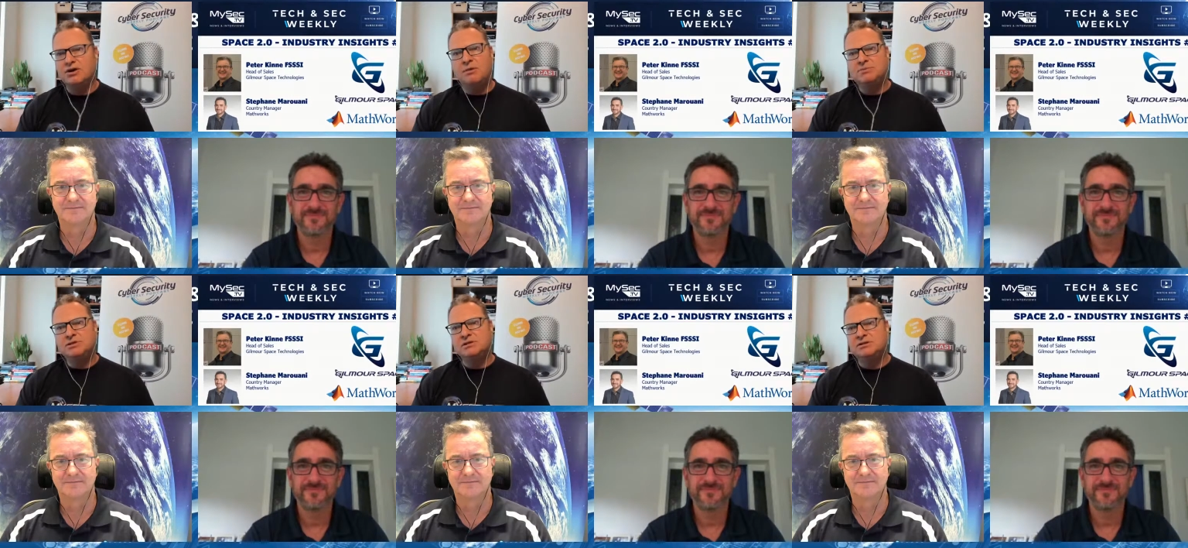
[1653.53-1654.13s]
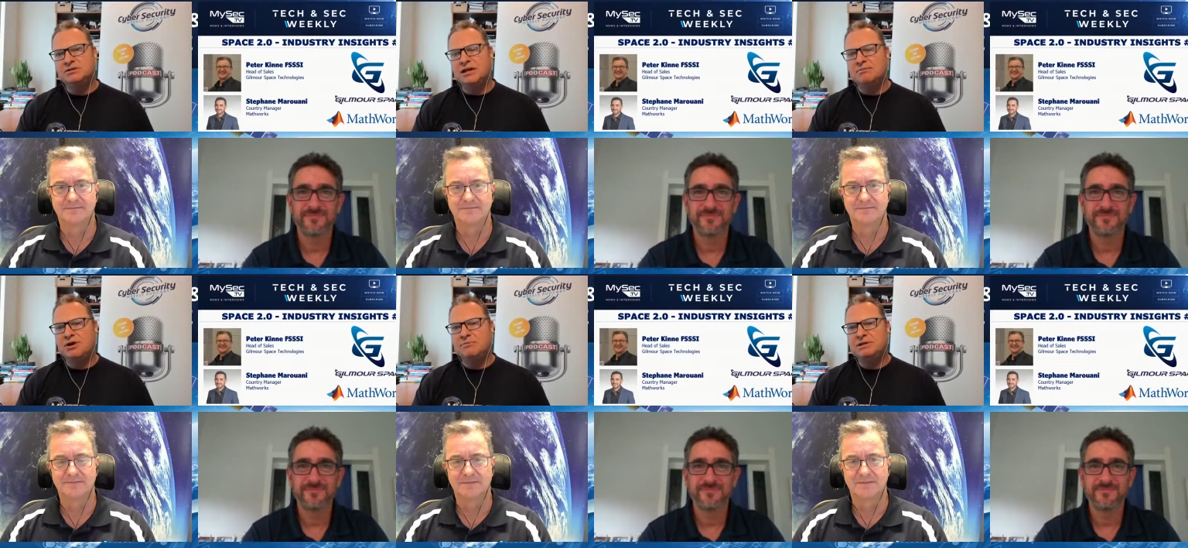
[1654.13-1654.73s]
Speaker 1: options that
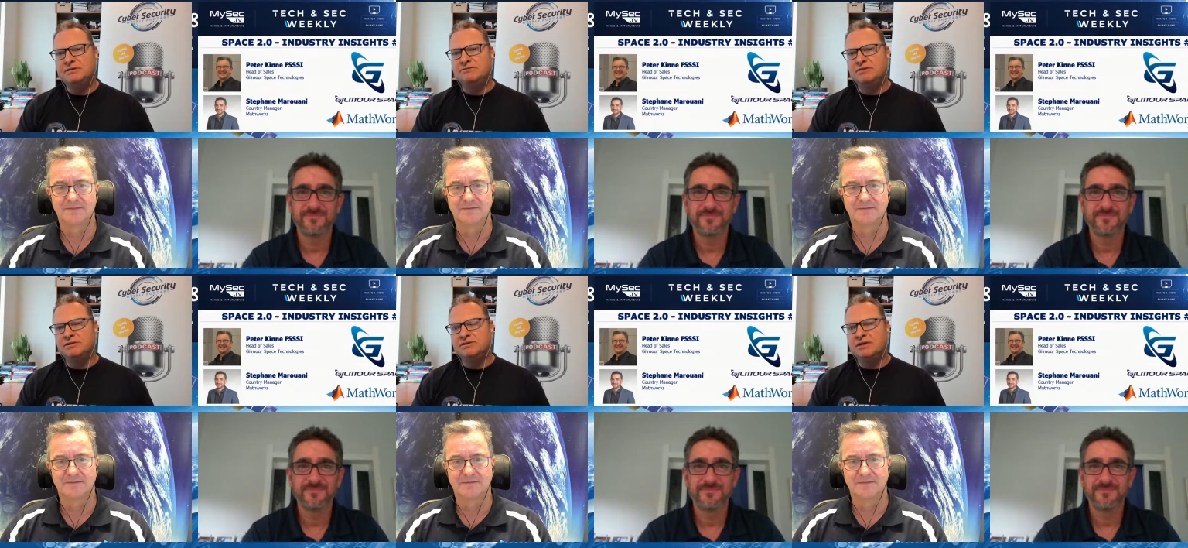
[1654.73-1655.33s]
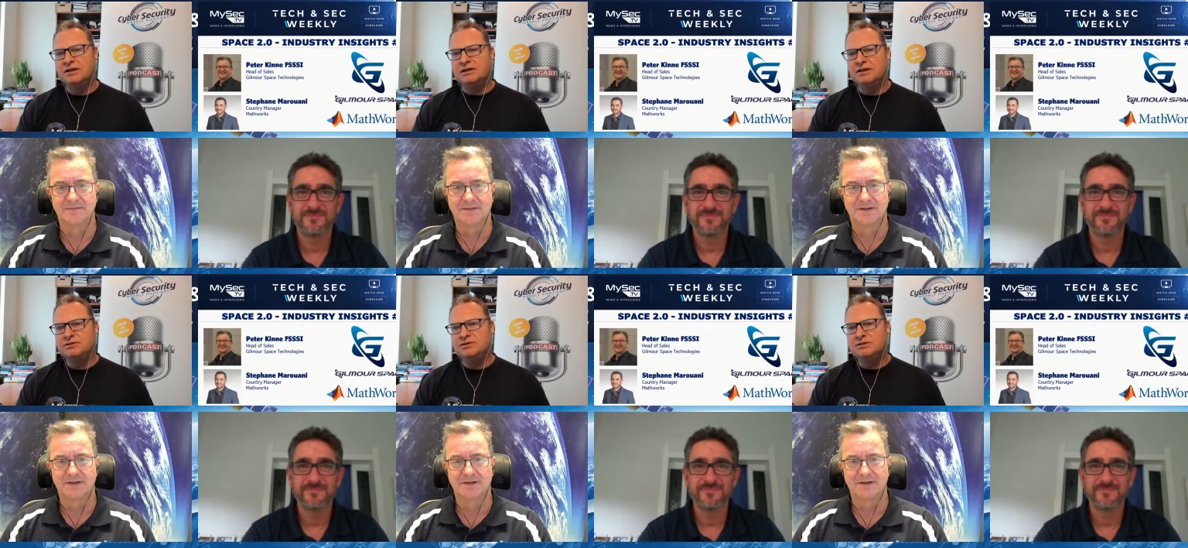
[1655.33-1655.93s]
might be different to other
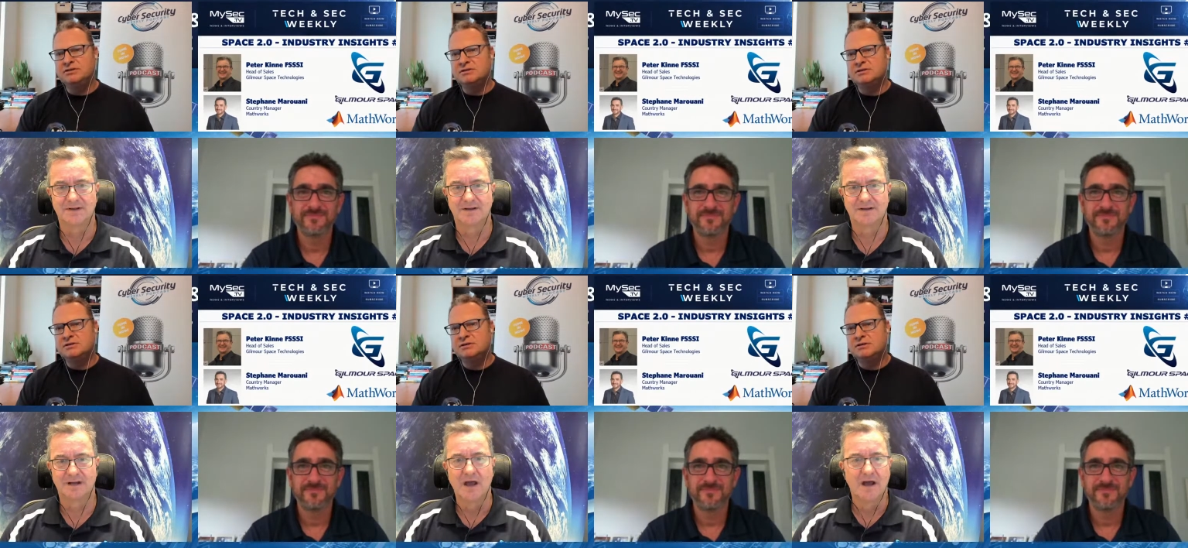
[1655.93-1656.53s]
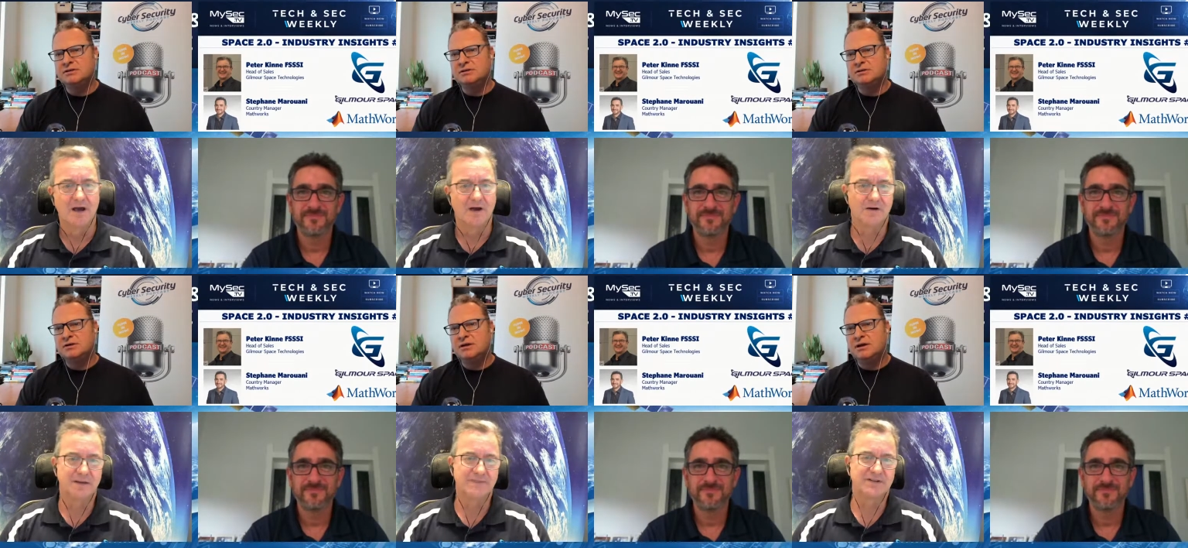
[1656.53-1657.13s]
countries?
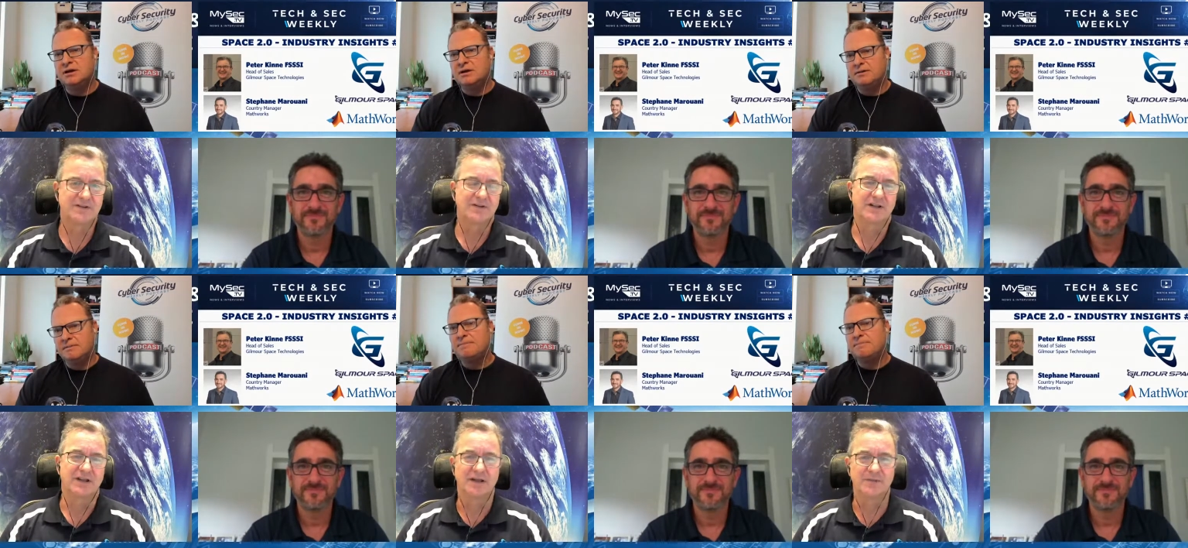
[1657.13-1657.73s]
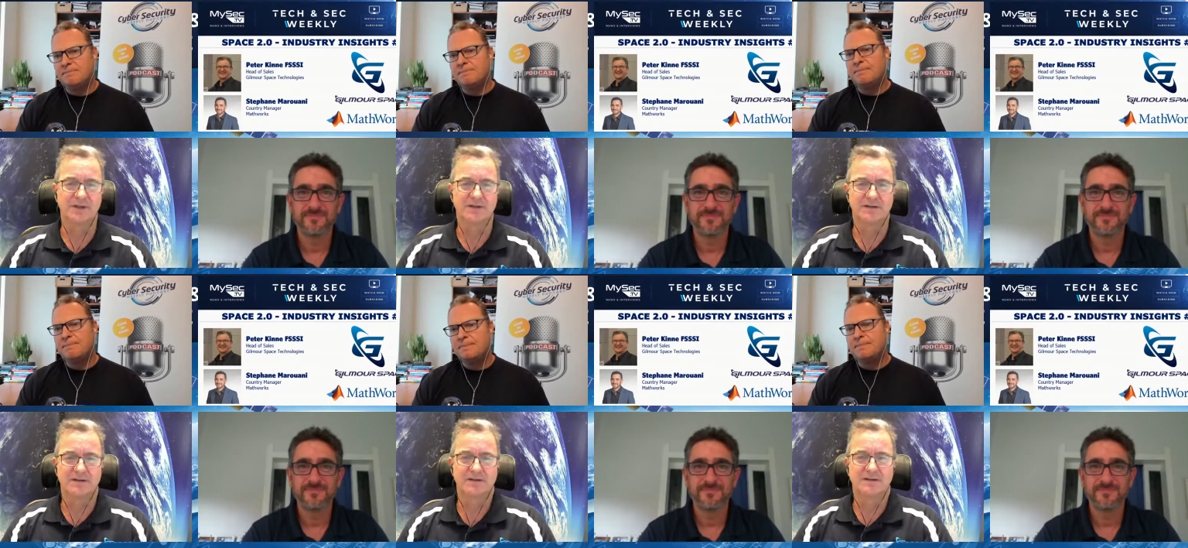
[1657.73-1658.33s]
Speaker 2: Oh, absolutely. I
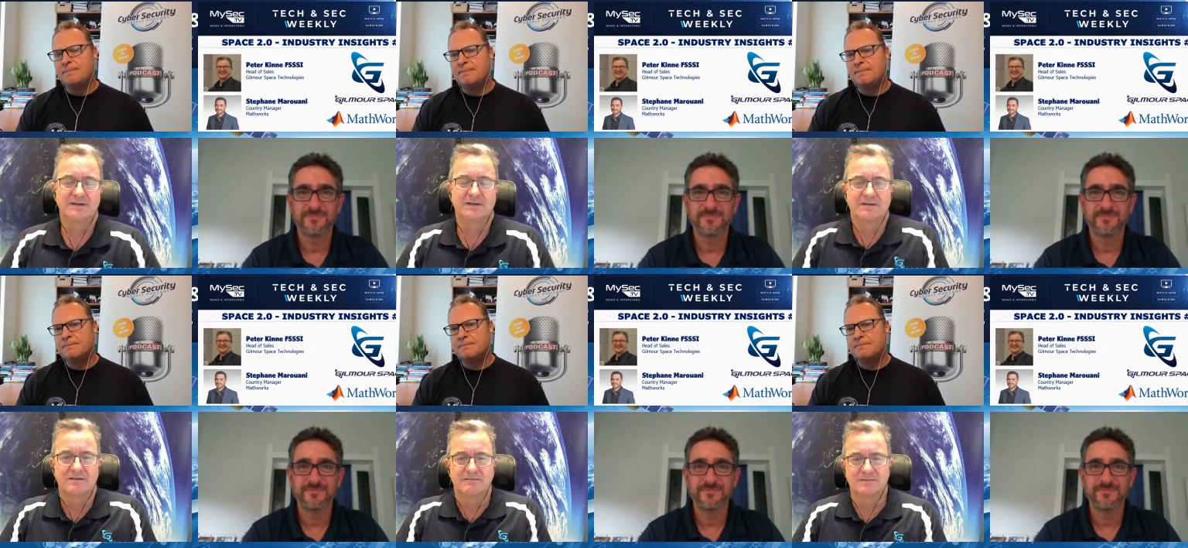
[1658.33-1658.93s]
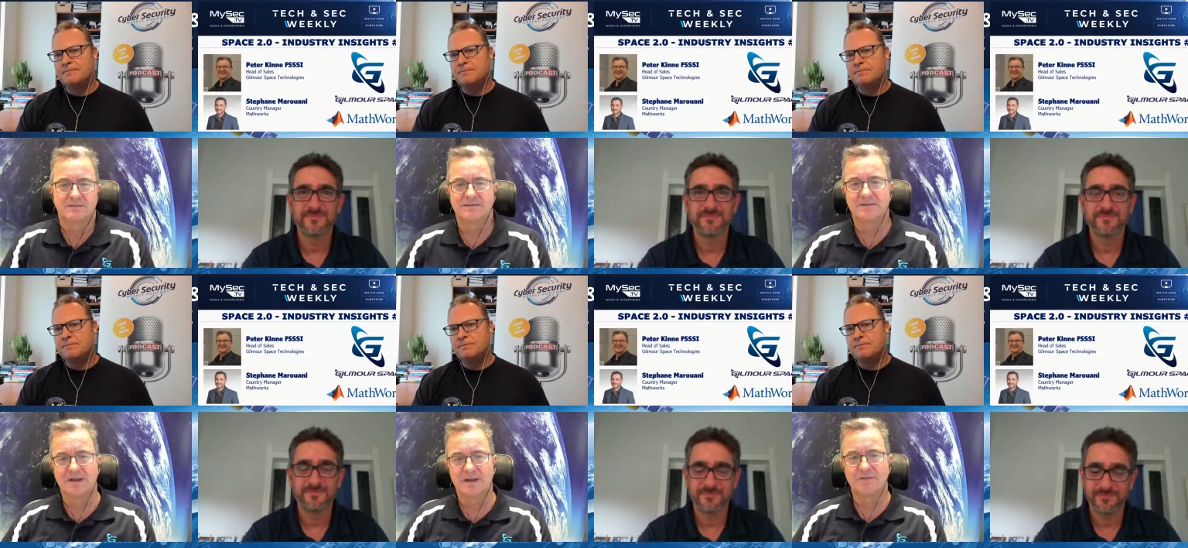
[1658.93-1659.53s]
mean, the
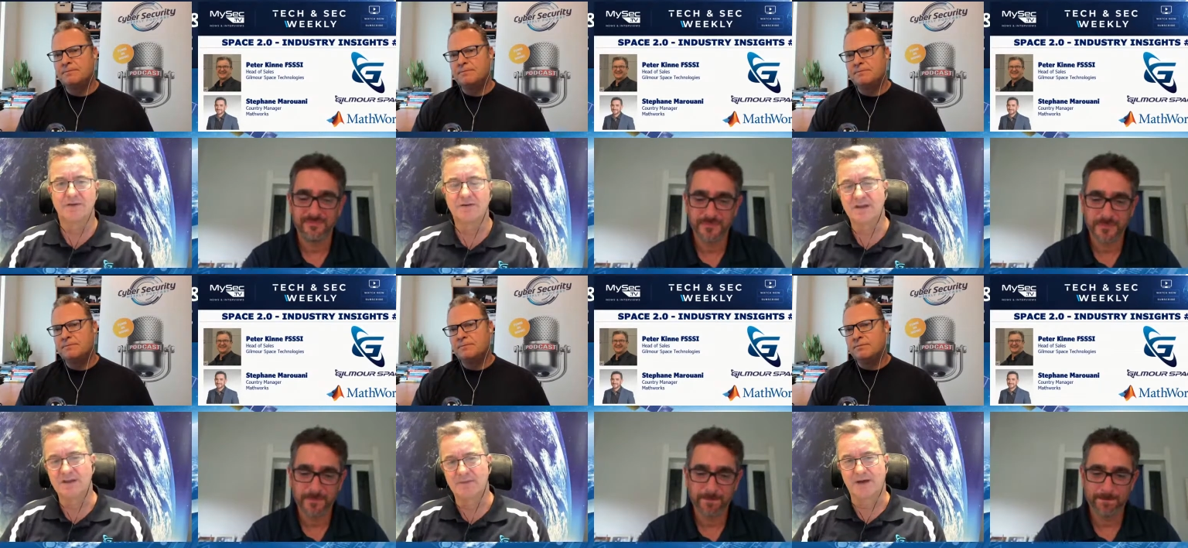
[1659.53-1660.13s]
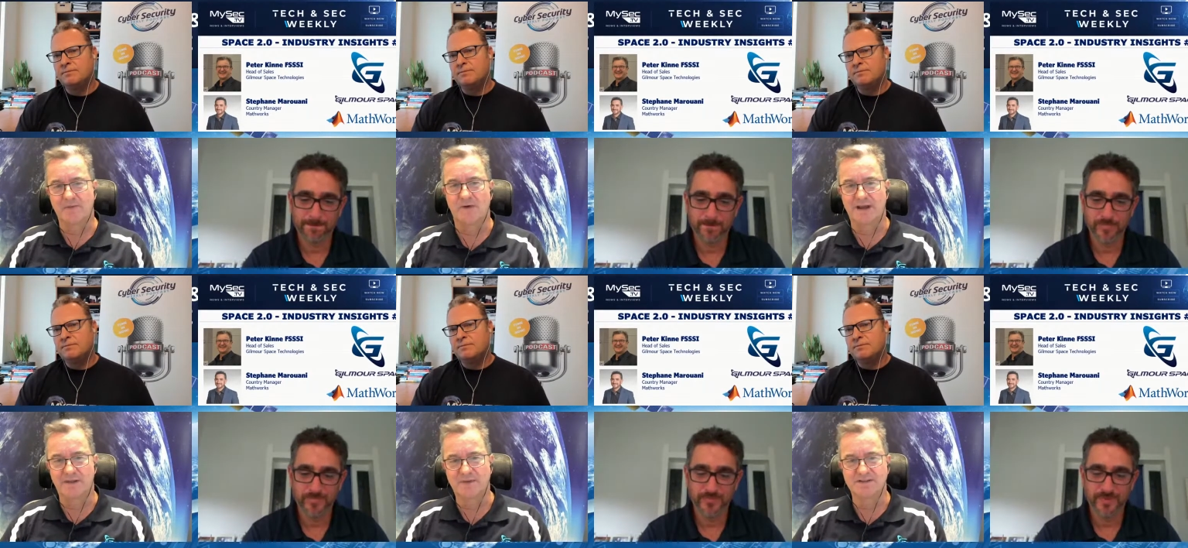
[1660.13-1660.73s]
if you think about what
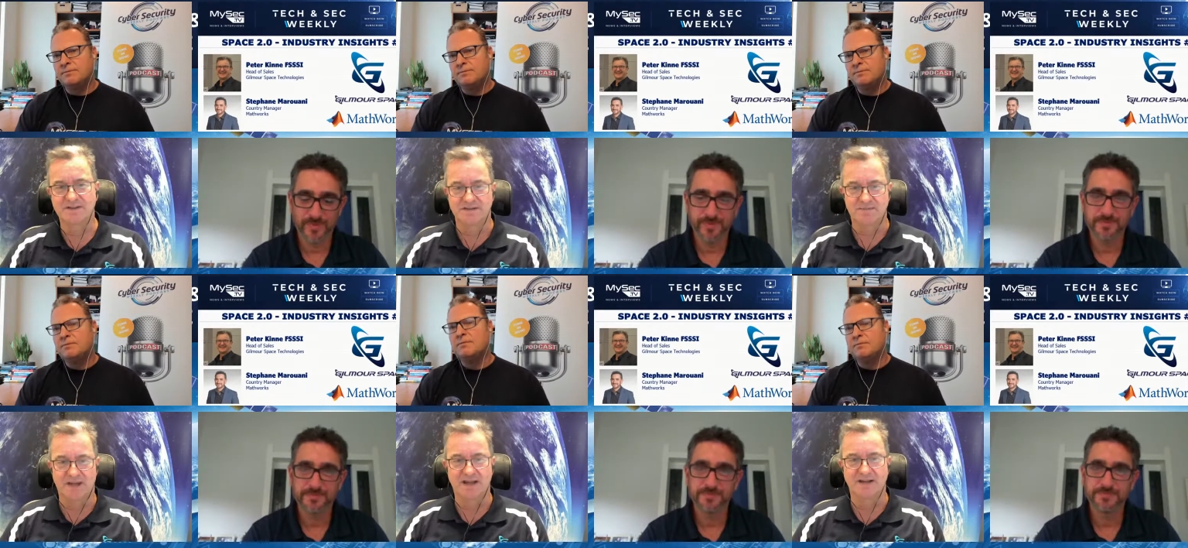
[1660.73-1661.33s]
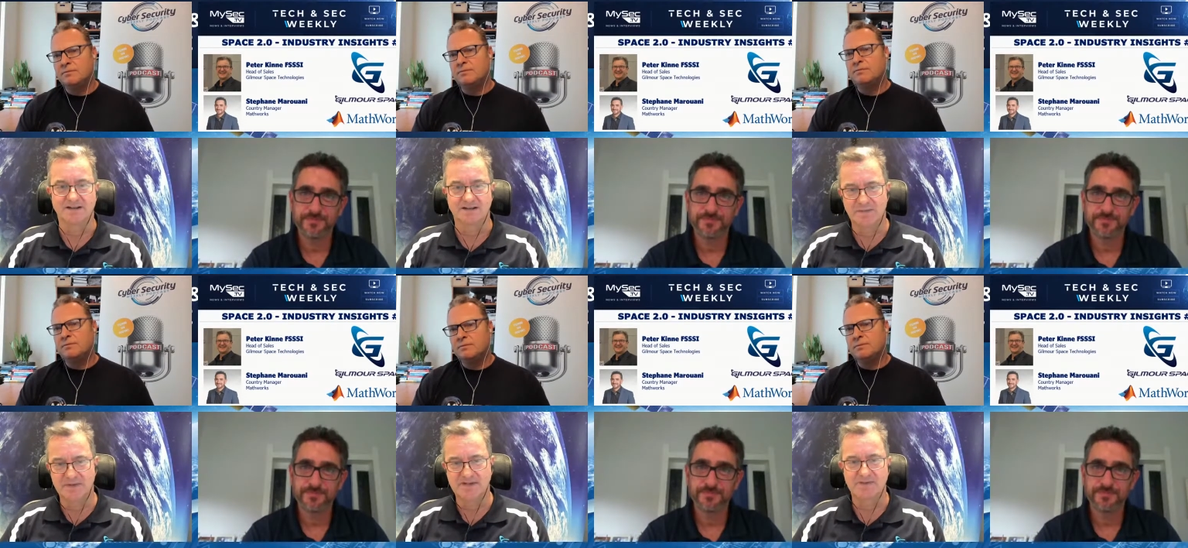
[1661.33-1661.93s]
our business plan is,
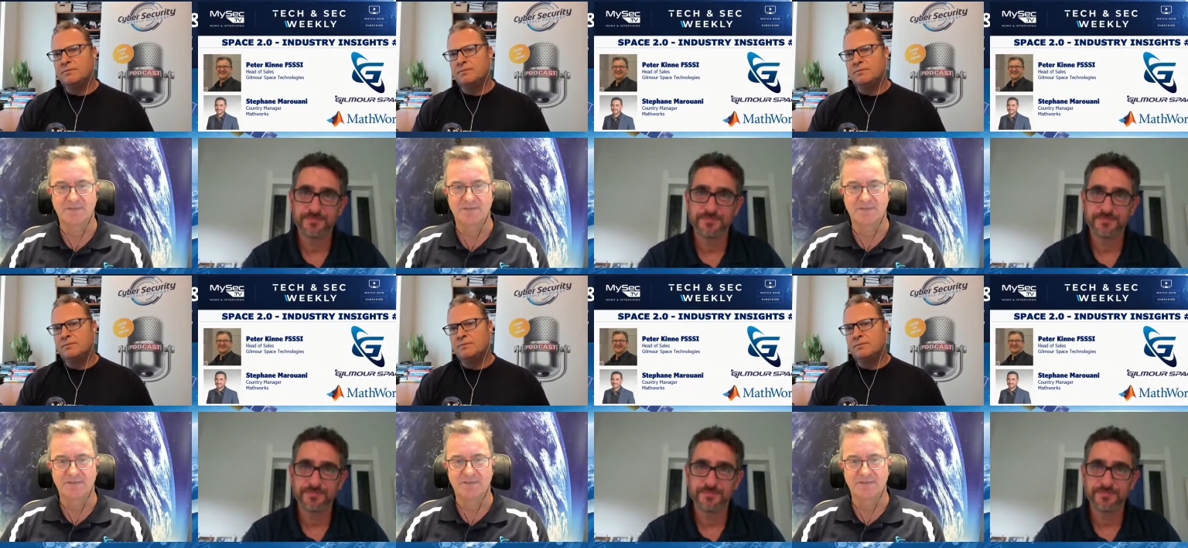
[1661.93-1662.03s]
our business